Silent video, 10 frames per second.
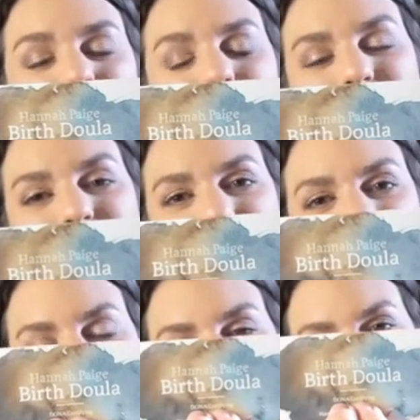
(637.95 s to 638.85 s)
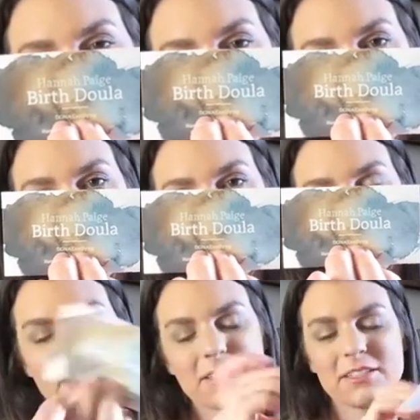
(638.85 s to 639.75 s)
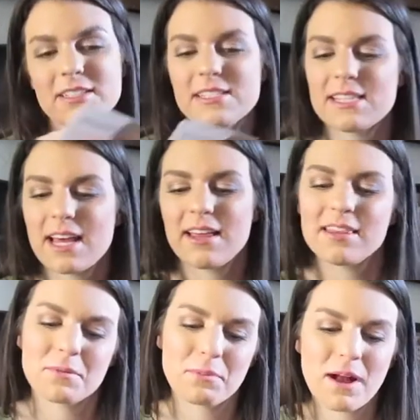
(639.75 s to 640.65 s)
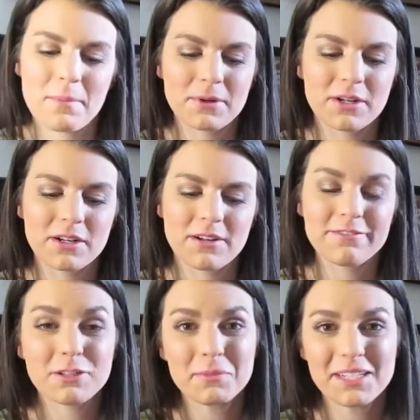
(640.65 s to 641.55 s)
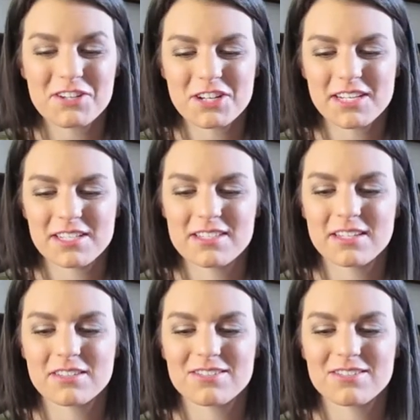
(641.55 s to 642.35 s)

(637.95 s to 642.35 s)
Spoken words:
And then the other thing that we learned is that the proper verbiage is